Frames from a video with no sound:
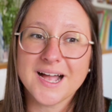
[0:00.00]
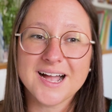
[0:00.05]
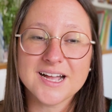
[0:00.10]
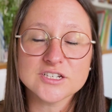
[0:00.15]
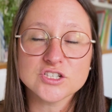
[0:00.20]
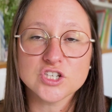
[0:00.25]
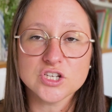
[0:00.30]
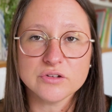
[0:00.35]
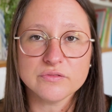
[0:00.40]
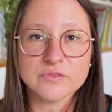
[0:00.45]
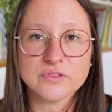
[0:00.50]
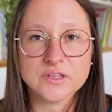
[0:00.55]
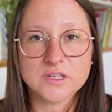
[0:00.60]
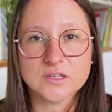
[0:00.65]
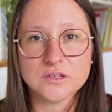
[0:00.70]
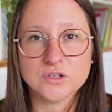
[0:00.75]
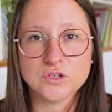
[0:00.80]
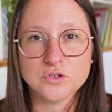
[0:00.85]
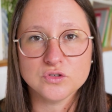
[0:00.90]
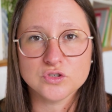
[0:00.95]
I don't
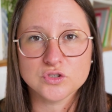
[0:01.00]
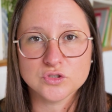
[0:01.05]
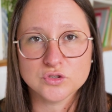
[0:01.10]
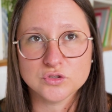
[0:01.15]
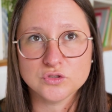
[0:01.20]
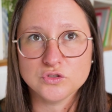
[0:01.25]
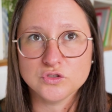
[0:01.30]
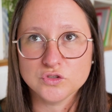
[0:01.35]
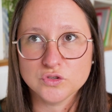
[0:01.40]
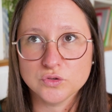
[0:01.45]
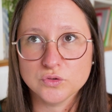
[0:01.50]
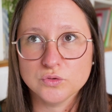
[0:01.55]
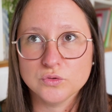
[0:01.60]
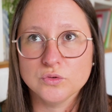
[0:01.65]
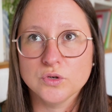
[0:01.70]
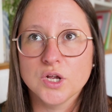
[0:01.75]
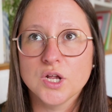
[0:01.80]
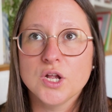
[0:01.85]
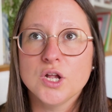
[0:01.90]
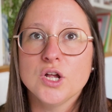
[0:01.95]
think you should
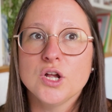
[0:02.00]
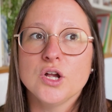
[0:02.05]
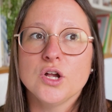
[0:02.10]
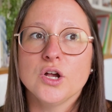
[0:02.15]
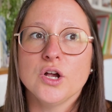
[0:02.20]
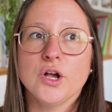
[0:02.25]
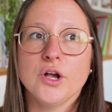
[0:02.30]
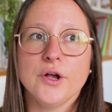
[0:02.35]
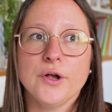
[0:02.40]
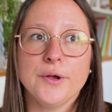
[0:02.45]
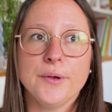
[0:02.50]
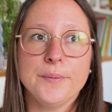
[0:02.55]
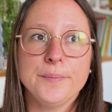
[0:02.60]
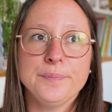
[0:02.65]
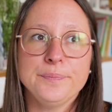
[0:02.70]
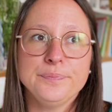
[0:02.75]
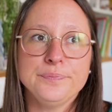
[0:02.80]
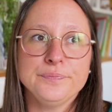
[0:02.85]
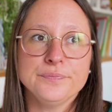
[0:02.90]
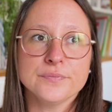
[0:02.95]
do
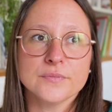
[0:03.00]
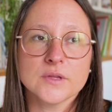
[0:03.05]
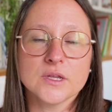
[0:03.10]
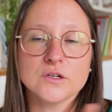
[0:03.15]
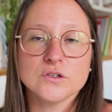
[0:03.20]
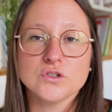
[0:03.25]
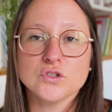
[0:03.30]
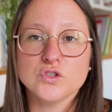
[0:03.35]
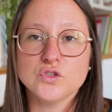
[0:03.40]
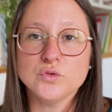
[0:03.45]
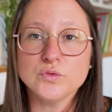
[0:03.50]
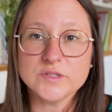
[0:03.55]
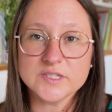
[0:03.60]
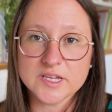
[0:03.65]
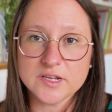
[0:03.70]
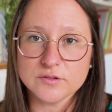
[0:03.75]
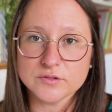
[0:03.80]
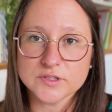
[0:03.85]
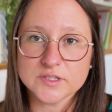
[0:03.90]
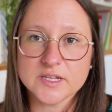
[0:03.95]
2
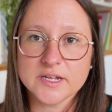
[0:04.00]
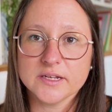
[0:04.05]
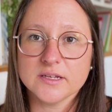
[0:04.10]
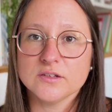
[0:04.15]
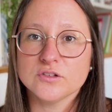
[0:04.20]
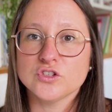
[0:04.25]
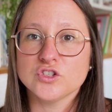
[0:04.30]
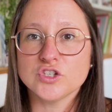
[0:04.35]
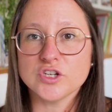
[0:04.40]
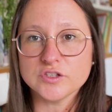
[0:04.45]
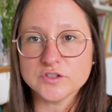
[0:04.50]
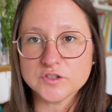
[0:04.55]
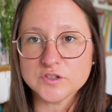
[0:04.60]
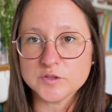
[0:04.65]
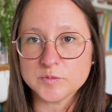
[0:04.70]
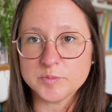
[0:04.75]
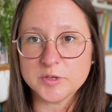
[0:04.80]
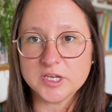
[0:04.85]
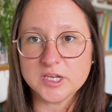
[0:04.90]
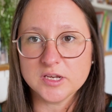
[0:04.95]
skills, like just the
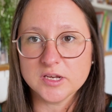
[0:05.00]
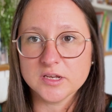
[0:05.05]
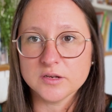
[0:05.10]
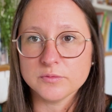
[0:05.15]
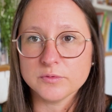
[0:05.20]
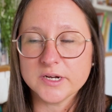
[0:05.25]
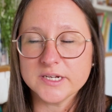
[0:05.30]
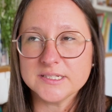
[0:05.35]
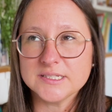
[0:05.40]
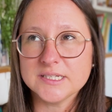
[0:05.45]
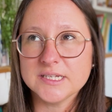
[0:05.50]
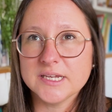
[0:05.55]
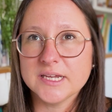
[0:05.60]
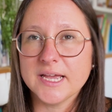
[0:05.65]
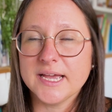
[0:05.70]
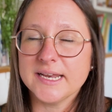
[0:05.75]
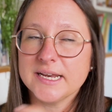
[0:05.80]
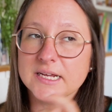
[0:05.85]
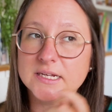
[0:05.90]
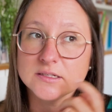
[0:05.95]
speaking and writing,
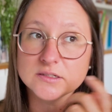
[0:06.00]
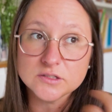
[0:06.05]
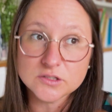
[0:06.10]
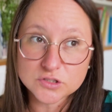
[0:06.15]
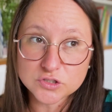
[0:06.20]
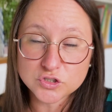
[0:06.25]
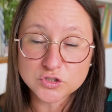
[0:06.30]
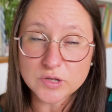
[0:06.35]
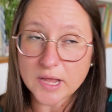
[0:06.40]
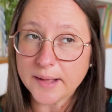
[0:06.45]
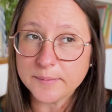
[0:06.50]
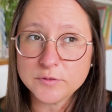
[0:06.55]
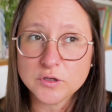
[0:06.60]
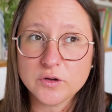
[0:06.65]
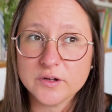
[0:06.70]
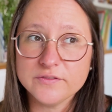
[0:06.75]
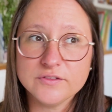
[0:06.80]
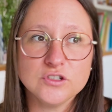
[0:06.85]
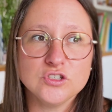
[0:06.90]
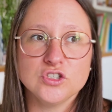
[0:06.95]
and I'm
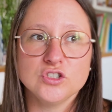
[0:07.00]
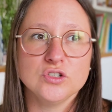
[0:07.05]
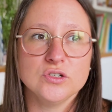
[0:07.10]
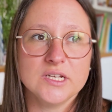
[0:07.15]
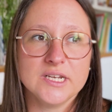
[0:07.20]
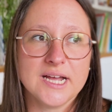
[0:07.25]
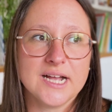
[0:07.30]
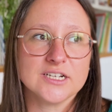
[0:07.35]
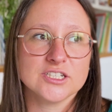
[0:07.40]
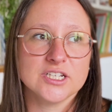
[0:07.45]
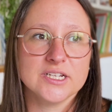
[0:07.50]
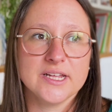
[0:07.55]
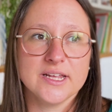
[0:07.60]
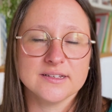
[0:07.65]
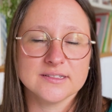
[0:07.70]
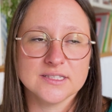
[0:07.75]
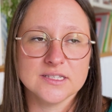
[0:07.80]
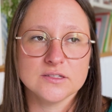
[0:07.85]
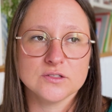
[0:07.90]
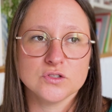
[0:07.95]
not even sure it actually
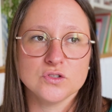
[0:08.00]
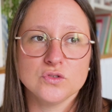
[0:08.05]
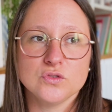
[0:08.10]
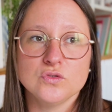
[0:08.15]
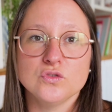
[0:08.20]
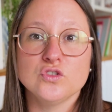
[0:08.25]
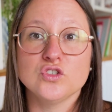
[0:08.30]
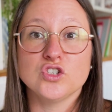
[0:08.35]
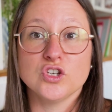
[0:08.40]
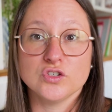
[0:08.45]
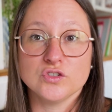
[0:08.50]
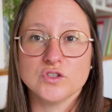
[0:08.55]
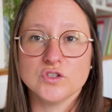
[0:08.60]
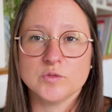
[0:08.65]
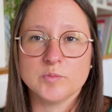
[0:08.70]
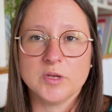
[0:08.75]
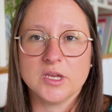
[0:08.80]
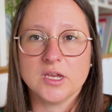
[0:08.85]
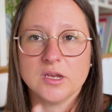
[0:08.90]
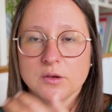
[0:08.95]
exists to do just the
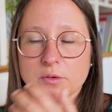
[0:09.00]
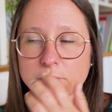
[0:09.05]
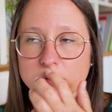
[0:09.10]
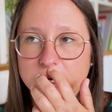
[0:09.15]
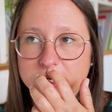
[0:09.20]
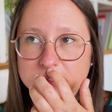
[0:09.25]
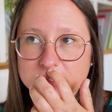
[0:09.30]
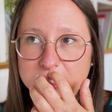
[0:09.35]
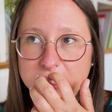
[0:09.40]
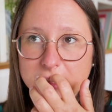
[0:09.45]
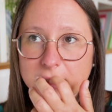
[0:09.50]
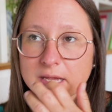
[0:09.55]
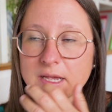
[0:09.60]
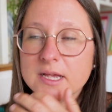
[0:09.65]
speaking and writing.